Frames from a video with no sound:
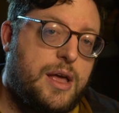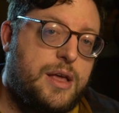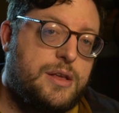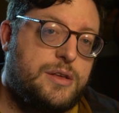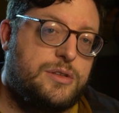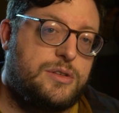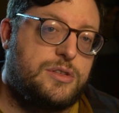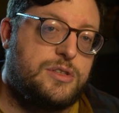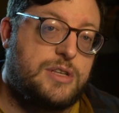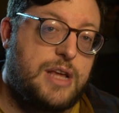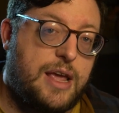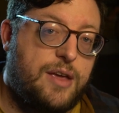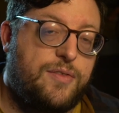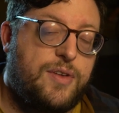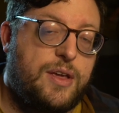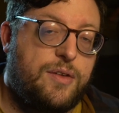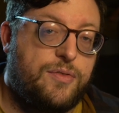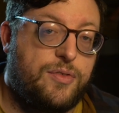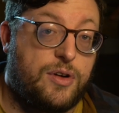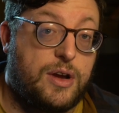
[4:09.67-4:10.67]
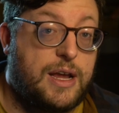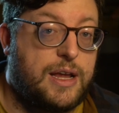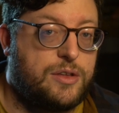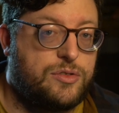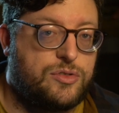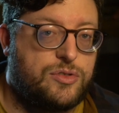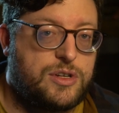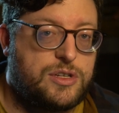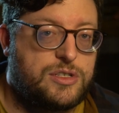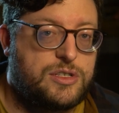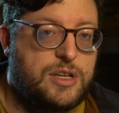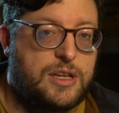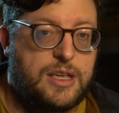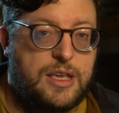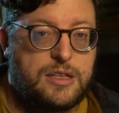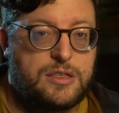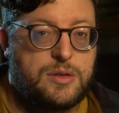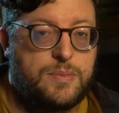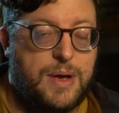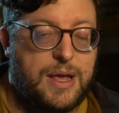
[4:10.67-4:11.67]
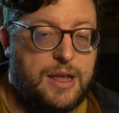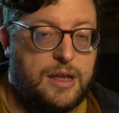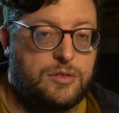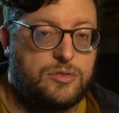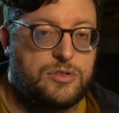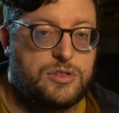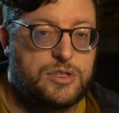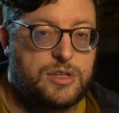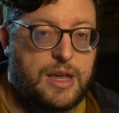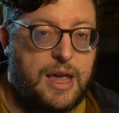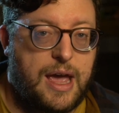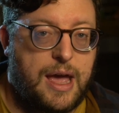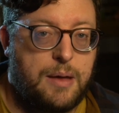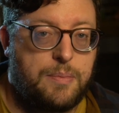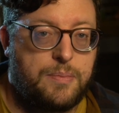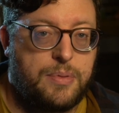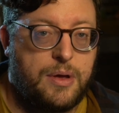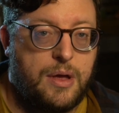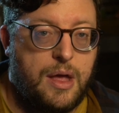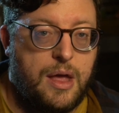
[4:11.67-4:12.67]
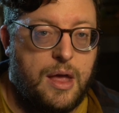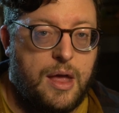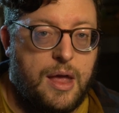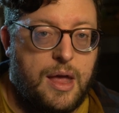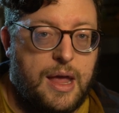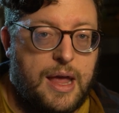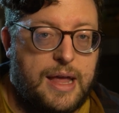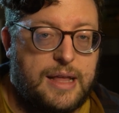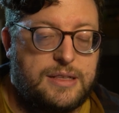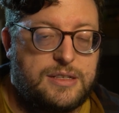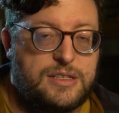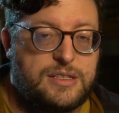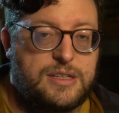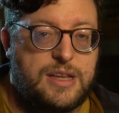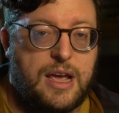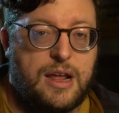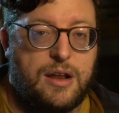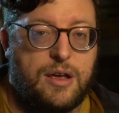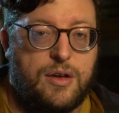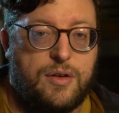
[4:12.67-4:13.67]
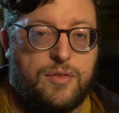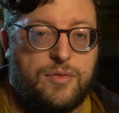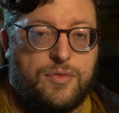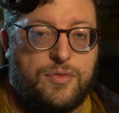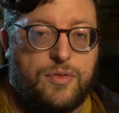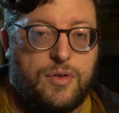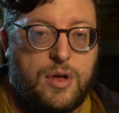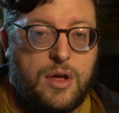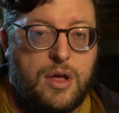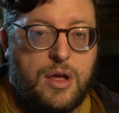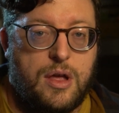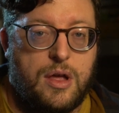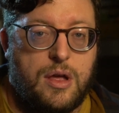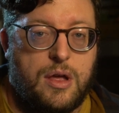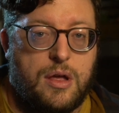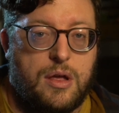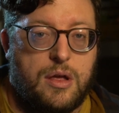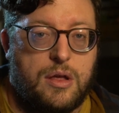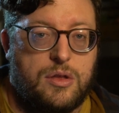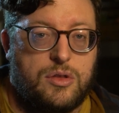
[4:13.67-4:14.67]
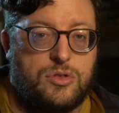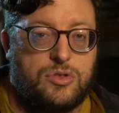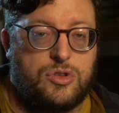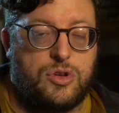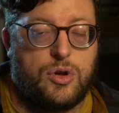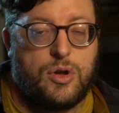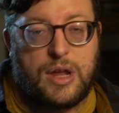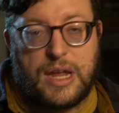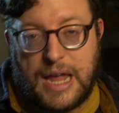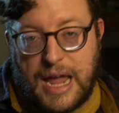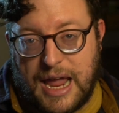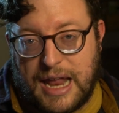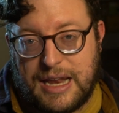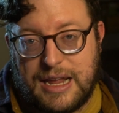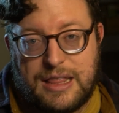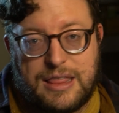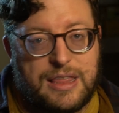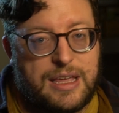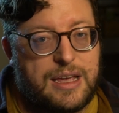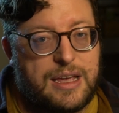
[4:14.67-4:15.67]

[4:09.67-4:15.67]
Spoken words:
saving for interest to get to my interest cap, instead of doing anything I